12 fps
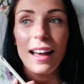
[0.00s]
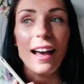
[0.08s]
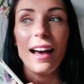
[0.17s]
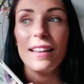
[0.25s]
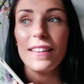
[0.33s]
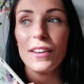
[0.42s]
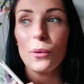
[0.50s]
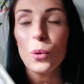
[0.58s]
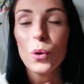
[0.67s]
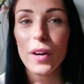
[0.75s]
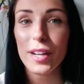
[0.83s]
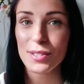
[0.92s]
And they
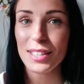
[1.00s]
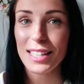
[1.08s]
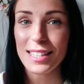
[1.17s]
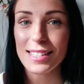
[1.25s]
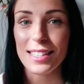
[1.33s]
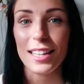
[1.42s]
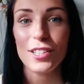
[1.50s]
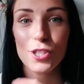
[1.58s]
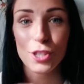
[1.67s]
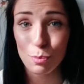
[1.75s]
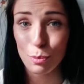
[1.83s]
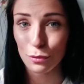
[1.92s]
always release it
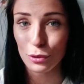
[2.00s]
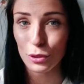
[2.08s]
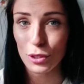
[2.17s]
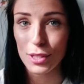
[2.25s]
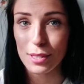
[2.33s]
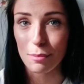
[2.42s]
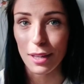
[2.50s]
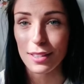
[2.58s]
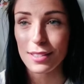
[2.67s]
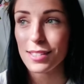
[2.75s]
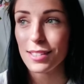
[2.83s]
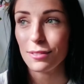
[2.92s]
just before
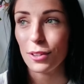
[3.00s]
Christmas.